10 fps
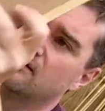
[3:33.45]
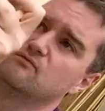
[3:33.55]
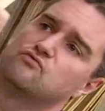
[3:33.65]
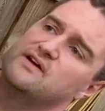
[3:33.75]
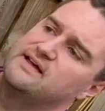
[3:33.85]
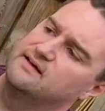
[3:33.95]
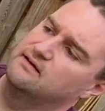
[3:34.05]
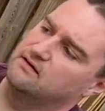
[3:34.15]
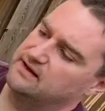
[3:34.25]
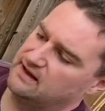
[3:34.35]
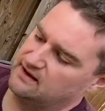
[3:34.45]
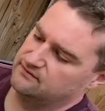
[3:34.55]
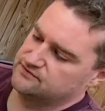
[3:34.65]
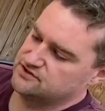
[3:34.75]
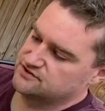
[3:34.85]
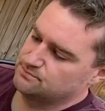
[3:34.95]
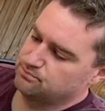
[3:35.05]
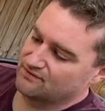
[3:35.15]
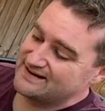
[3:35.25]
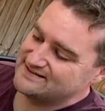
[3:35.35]
rear I have just
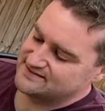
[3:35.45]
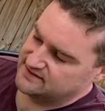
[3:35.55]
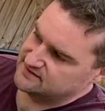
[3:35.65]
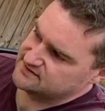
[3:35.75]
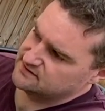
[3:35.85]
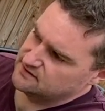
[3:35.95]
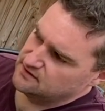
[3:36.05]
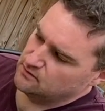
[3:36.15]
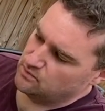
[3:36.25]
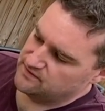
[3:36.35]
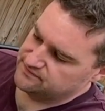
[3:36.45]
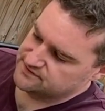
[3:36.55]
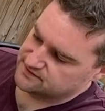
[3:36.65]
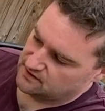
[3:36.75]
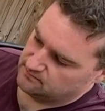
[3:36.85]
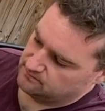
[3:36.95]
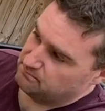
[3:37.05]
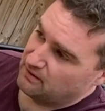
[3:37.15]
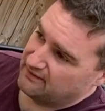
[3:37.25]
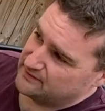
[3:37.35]
braced it with some
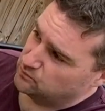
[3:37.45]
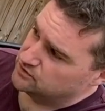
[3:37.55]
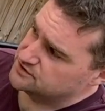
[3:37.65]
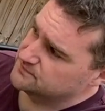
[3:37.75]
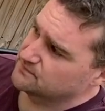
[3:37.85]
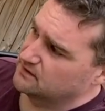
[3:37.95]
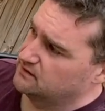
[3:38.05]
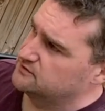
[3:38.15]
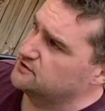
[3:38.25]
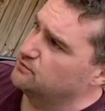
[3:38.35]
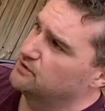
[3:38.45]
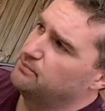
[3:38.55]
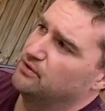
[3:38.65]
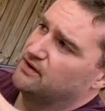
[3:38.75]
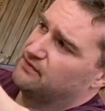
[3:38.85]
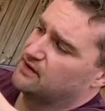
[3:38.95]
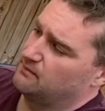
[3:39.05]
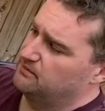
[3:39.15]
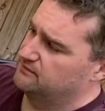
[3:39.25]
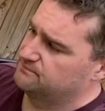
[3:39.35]
pine wood, and I do want to put another
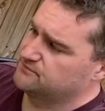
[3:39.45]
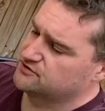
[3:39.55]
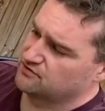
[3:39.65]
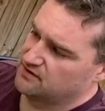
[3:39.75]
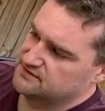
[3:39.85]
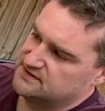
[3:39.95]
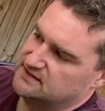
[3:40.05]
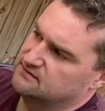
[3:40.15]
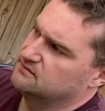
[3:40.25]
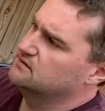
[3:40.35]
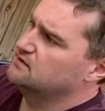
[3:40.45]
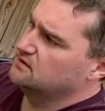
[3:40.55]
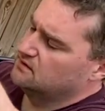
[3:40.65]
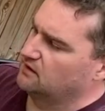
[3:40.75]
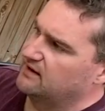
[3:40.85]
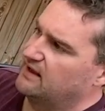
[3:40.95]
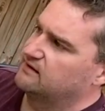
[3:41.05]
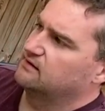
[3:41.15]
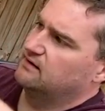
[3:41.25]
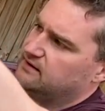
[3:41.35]
couple of struts in
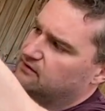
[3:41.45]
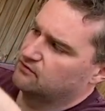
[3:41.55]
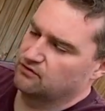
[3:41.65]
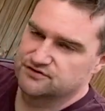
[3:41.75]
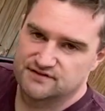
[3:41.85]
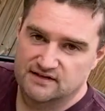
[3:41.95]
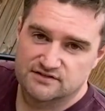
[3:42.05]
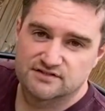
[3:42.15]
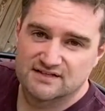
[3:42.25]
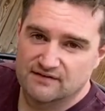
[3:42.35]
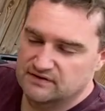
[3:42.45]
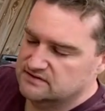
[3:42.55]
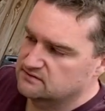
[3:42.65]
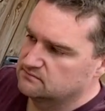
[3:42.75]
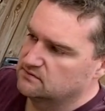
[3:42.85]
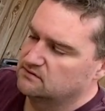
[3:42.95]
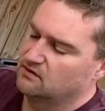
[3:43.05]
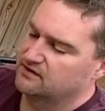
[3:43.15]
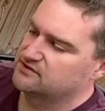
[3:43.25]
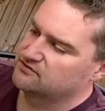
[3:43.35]
diagonally and across there just to give it some
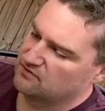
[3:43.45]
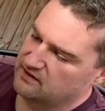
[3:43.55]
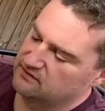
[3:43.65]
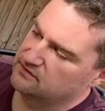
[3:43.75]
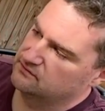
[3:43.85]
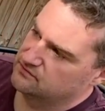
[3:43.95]
nice strength and